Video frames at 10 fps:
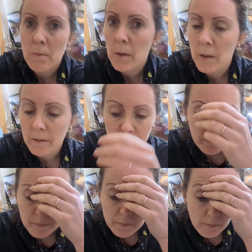But
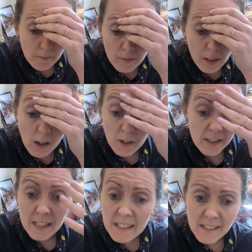
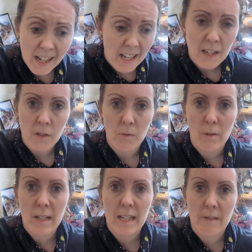honestly, today I just
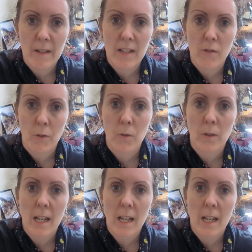really struggled.